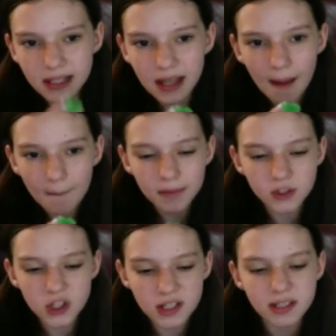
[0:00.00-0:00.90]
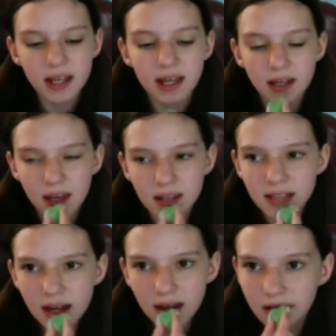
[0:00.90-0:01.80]
like that, but just as a candy. It's
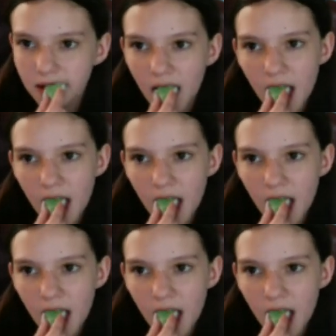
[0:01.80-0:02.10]
kind of good.